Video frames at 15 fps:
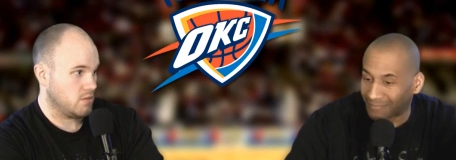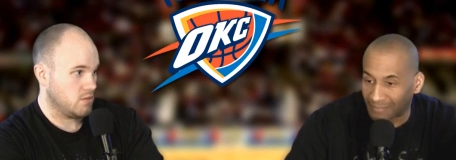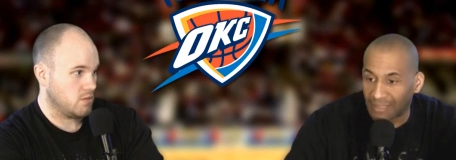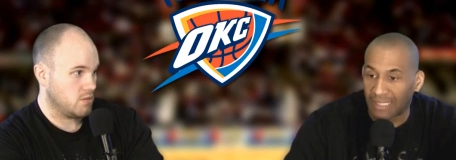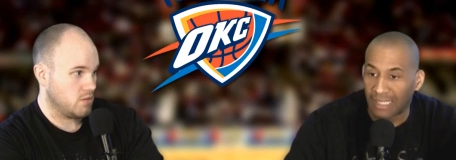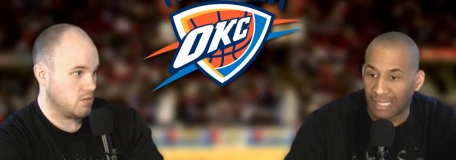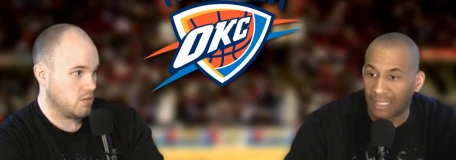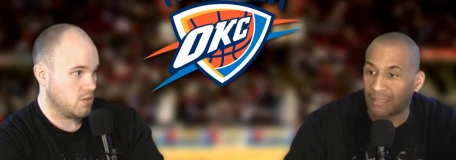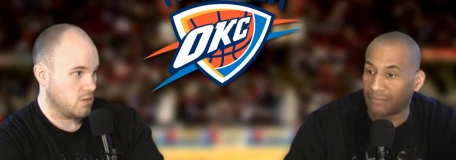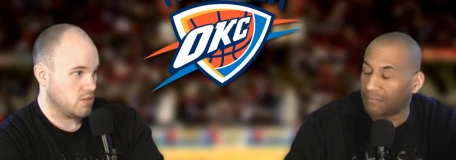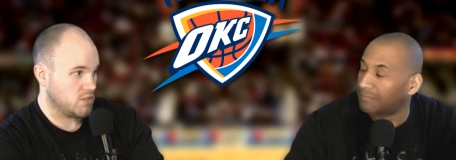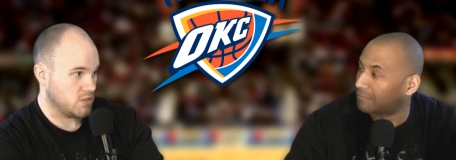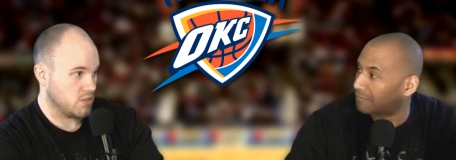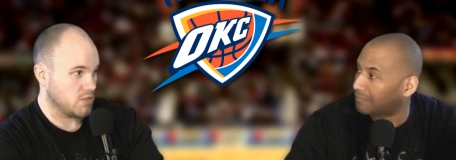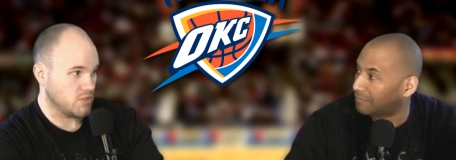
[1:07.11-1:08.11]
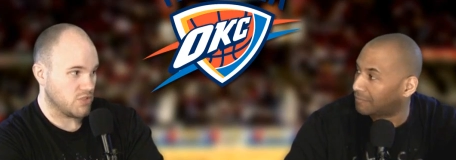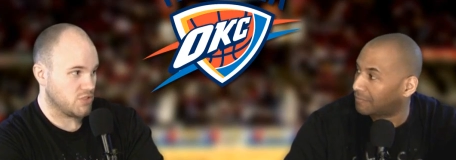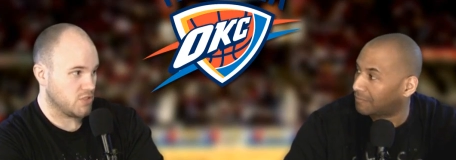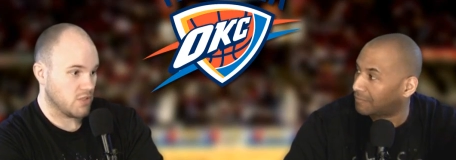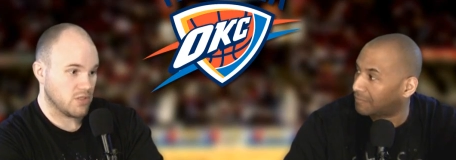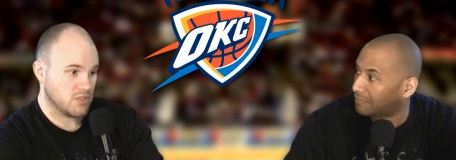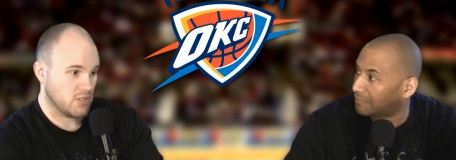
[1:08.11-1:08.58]
Speaker 1: Yeah, Surge
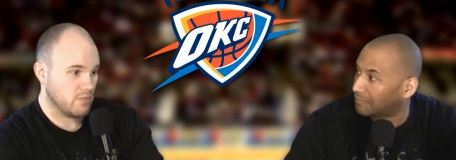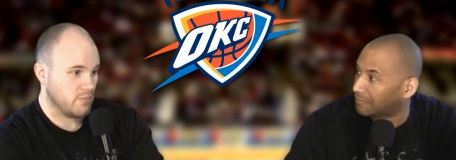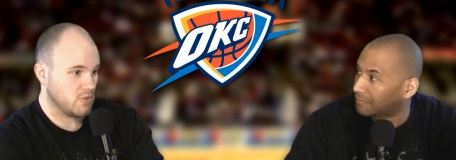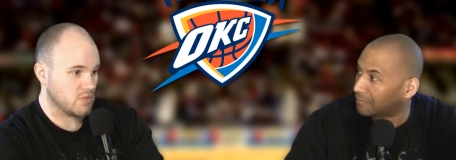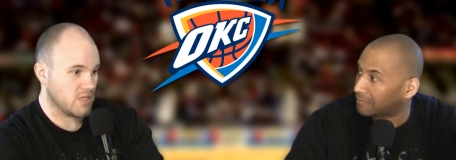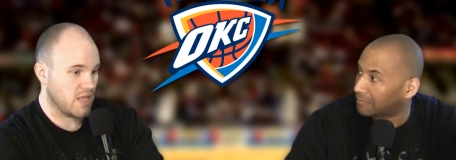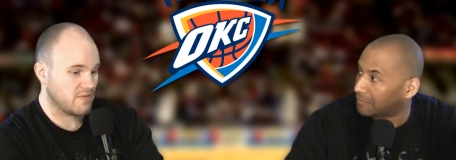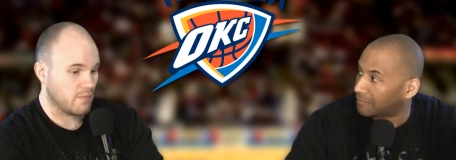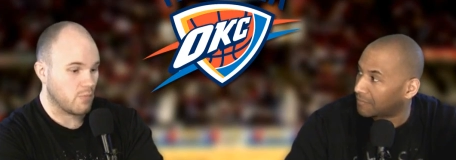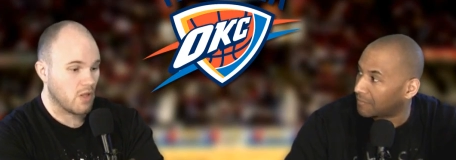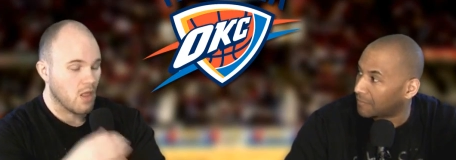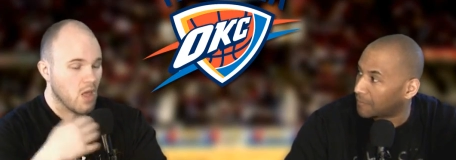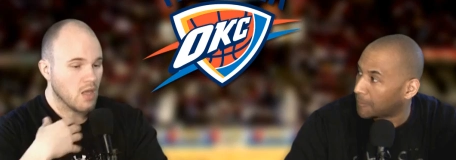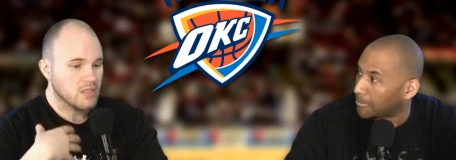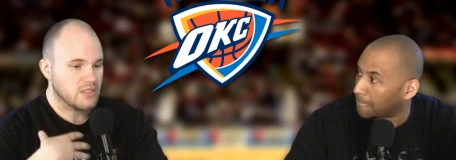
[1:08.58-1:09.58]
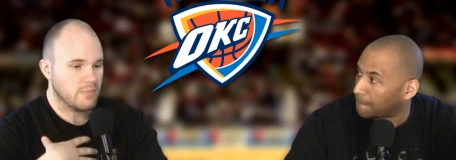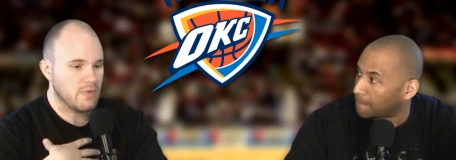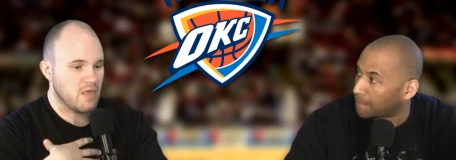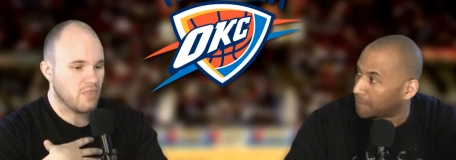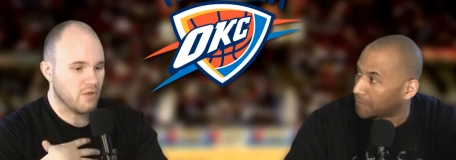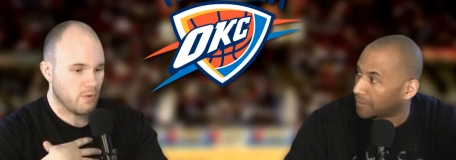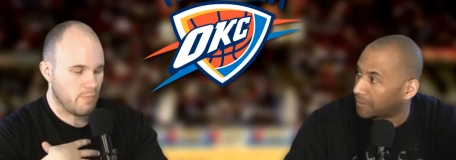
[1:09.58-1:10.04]
in the middle is nasty. But to
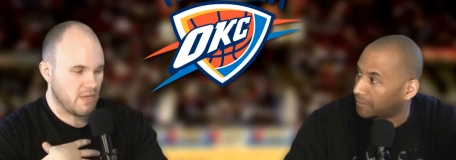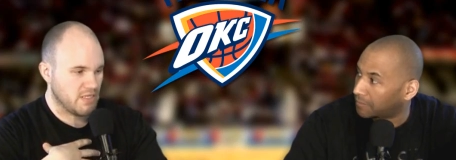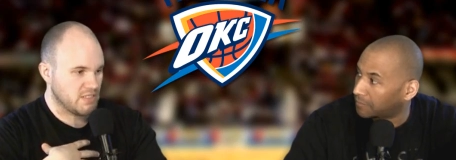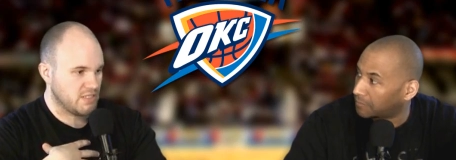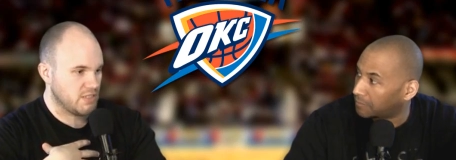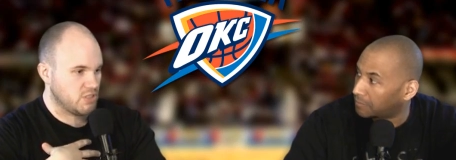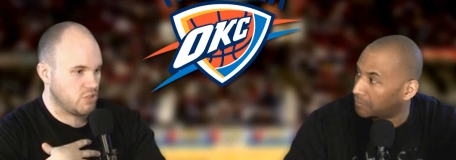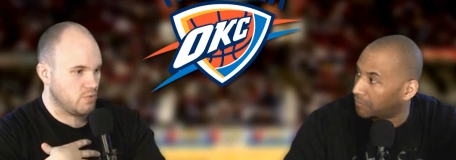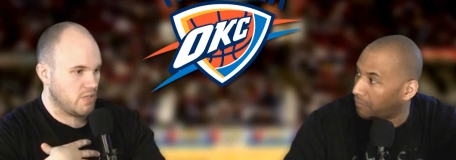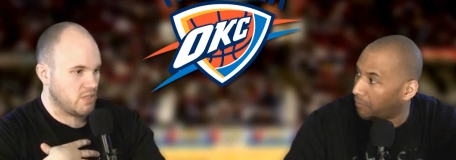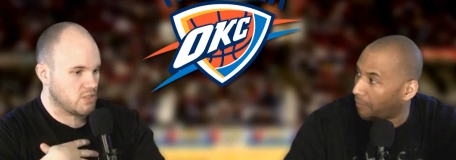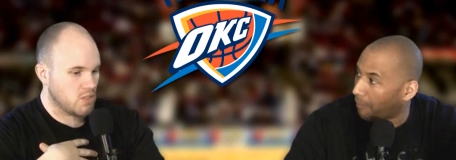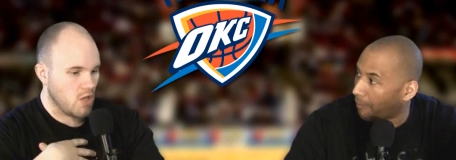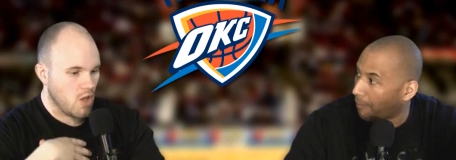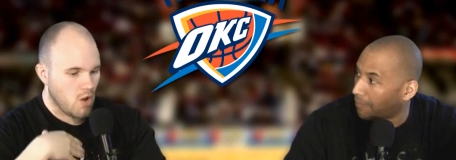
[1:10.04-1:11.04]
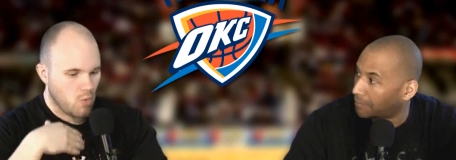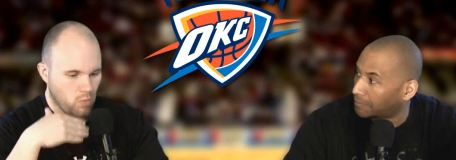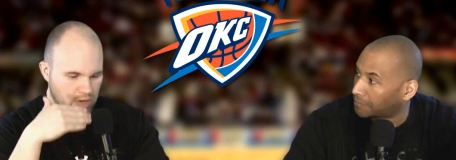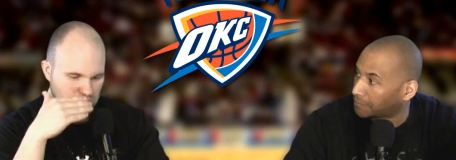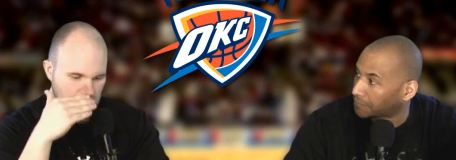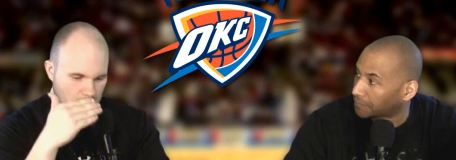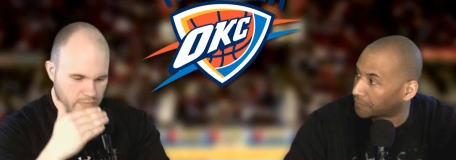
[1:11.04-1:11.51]
me, their biggest issue is
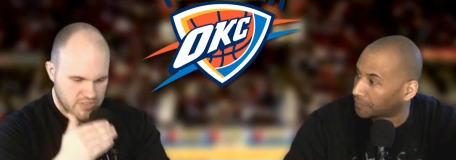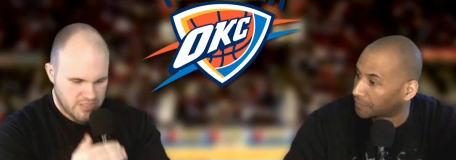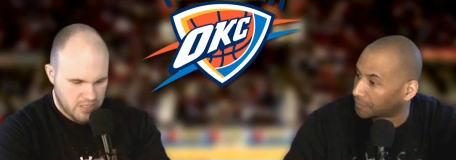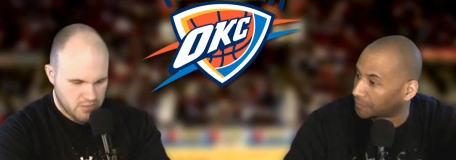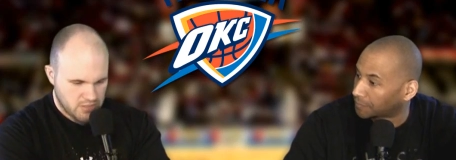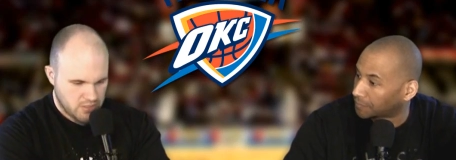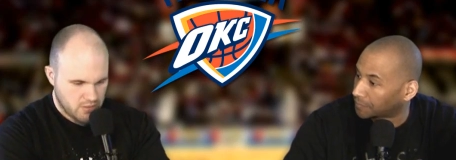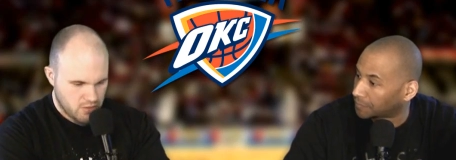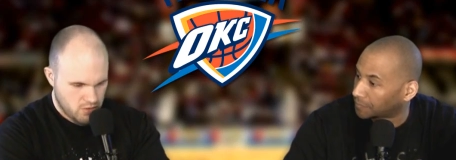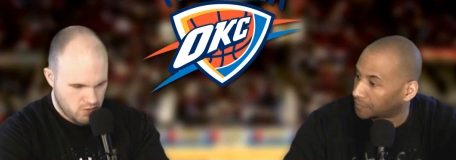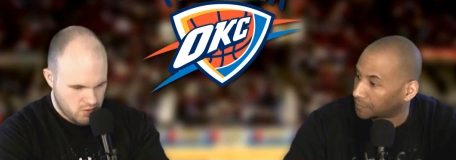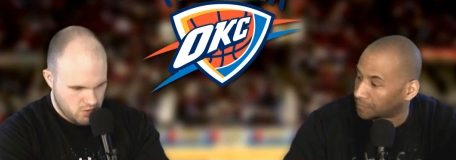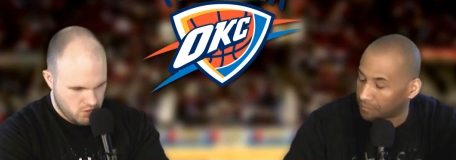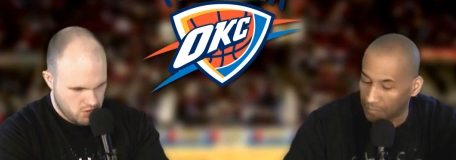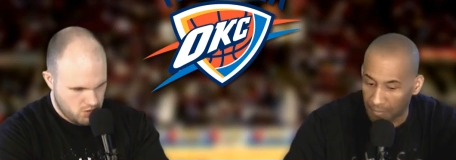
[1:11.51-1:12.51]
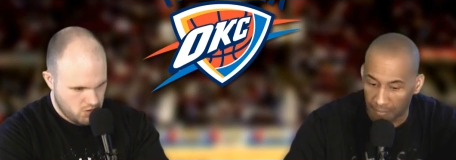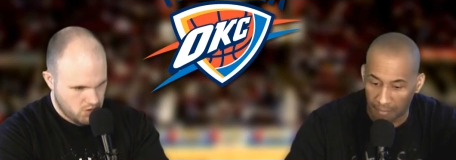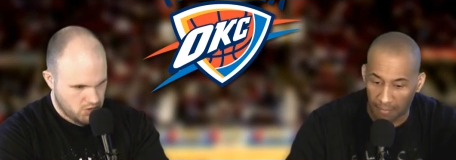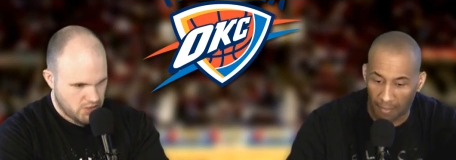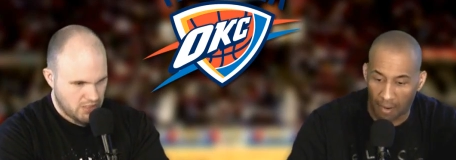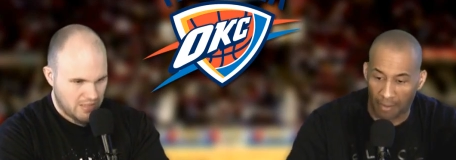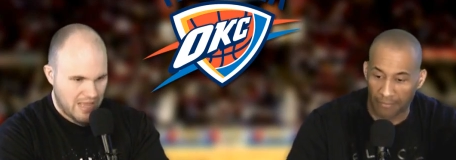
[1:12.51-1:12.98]
when it comes down to
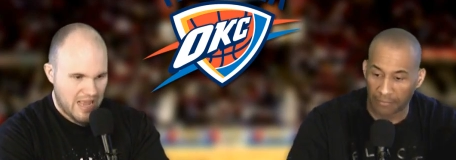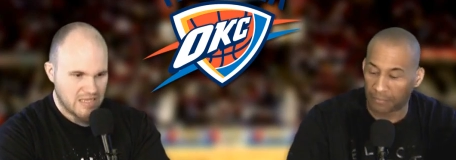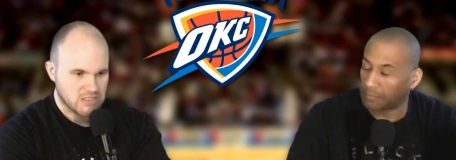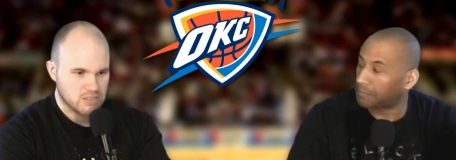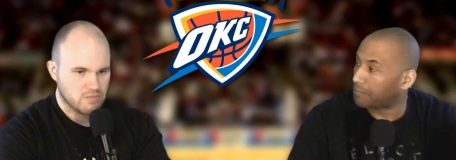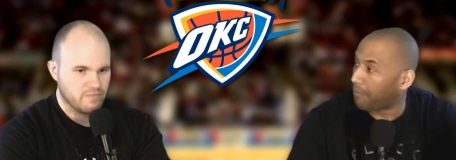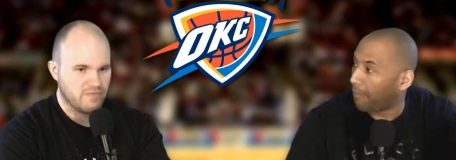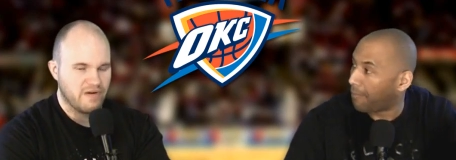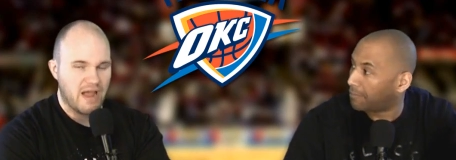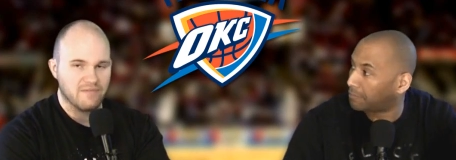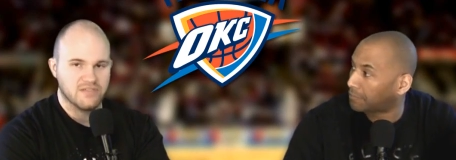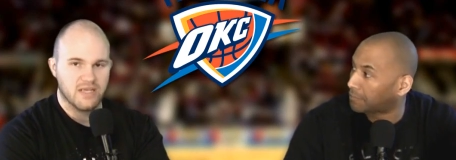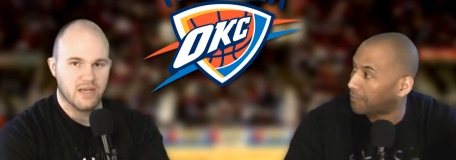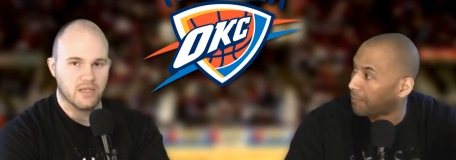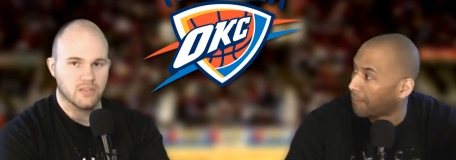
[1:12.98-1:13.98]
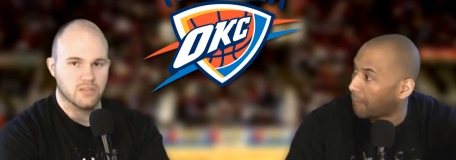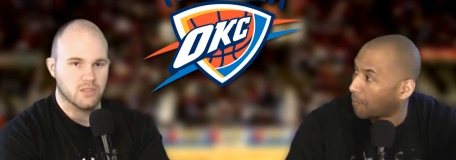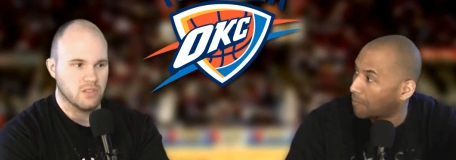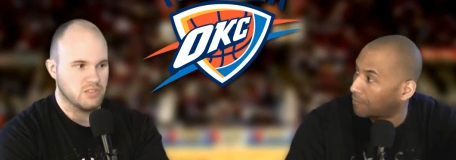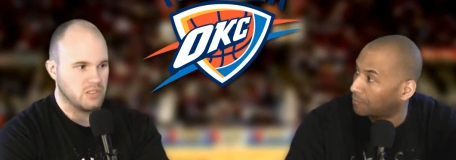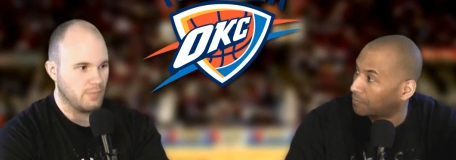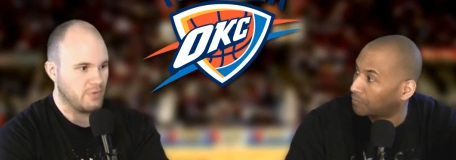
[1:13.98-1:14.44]
the last 5
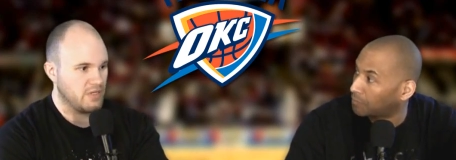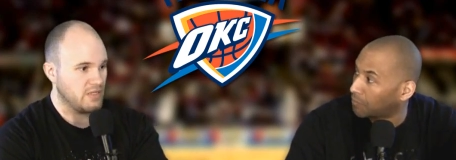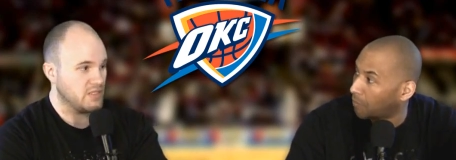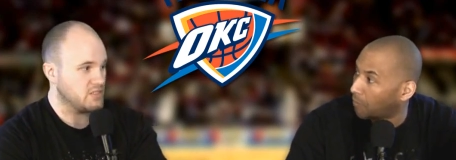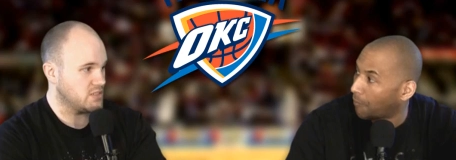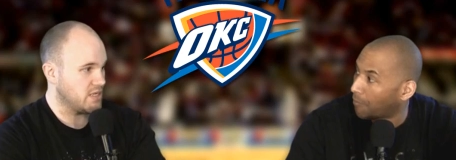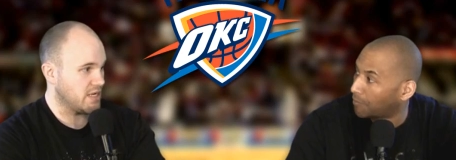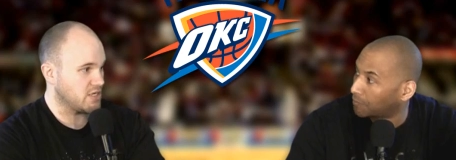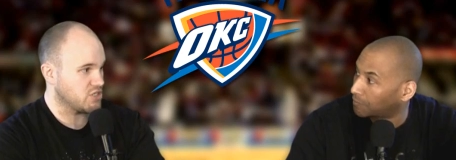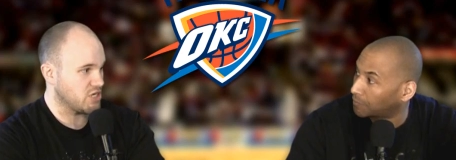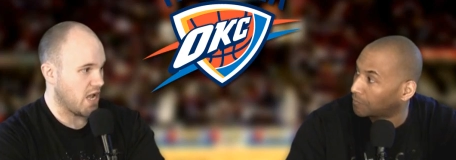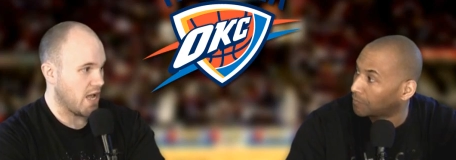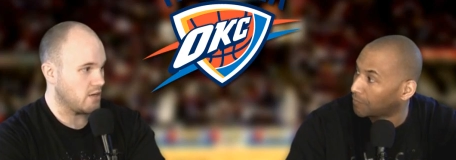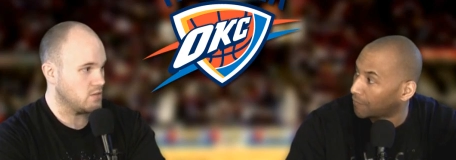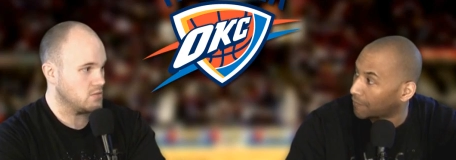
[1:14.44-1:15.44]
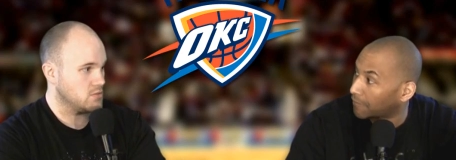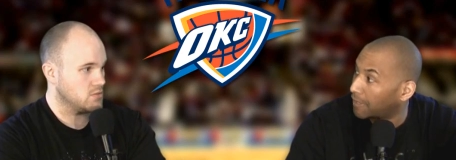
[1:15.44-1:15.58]
seconds and somebody needs to take a shot.